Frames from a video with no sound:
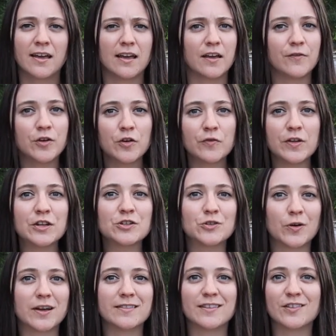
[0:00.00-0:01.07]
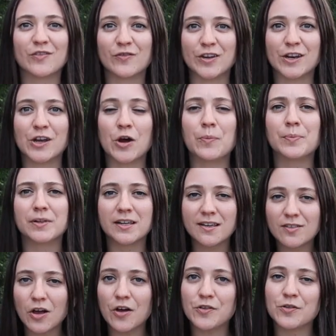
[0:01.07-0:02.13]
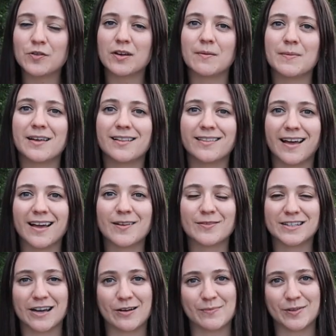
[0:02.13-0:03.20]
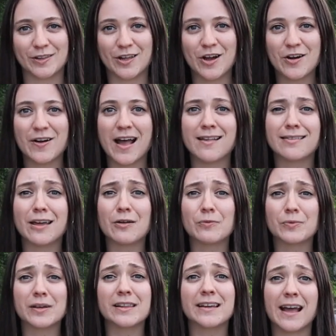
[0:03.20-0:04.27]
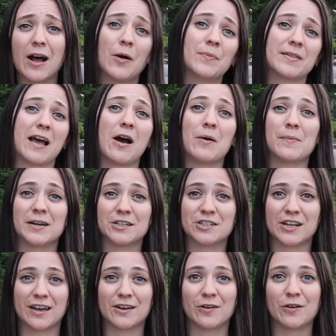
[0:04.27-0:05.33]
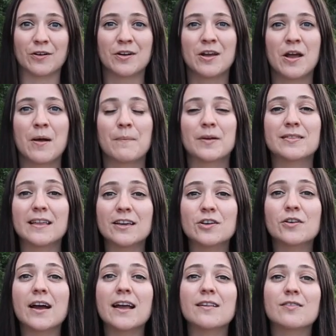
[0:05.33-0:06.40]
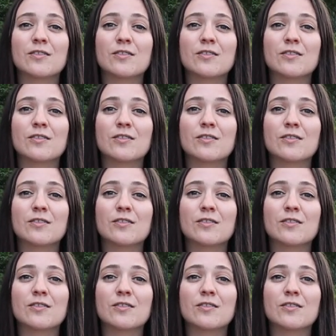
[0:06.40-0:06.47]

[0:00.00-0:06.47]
If you've enjoyed this video, please also give me a like down below, as that really helps out my channel. But thank you guys